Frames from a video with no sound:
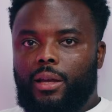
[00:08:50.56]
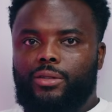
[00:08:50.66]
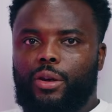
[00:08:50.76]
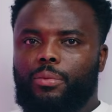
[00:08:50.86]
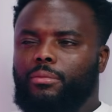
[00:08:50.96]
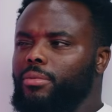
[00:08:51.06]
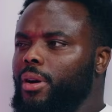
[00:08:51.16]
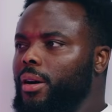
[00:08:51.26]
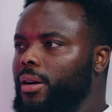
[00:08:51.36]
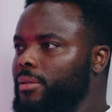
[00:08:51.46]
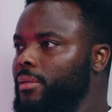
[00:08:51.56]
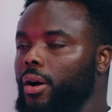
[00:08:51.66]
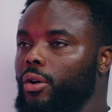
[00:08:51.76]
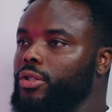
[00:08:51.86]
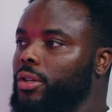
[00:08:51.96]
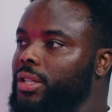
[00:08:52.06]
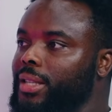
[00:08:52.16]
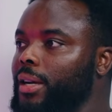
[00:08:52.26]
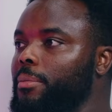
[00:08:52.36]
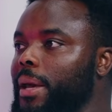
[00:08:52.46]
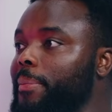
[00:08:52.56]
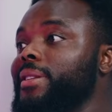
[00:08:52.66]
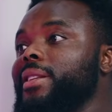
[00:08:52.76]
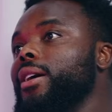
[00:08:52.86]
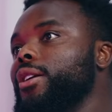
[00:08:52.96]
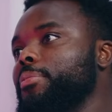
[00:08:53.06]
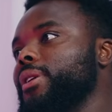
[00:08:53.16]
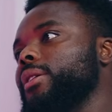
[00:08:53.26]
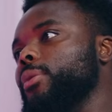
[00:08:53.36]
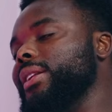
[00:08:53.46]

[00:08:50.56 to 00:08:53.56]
So, so the second baby is now going to be the one